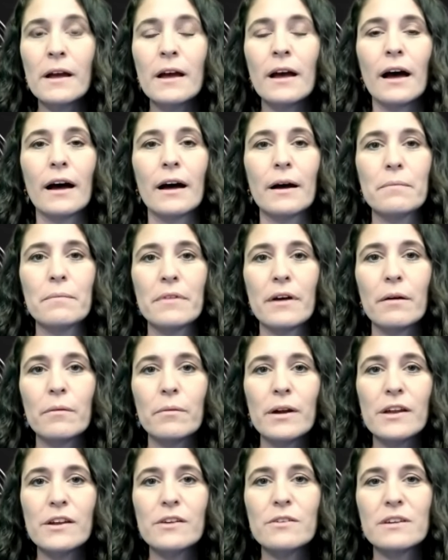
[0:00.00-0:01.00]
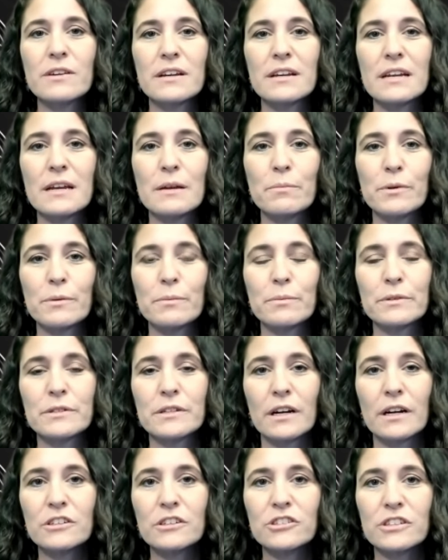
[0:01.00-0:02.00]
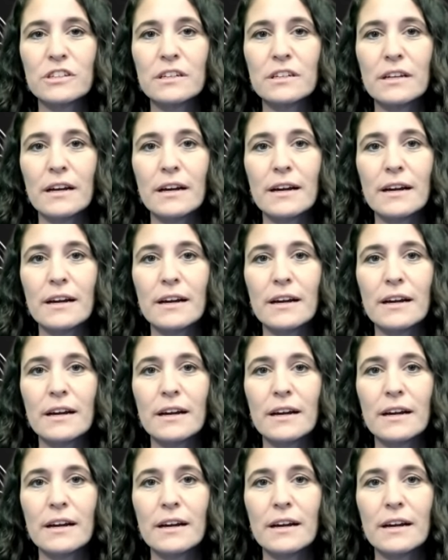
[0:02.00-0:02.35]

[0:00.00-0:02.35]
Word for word: That way you can keep your production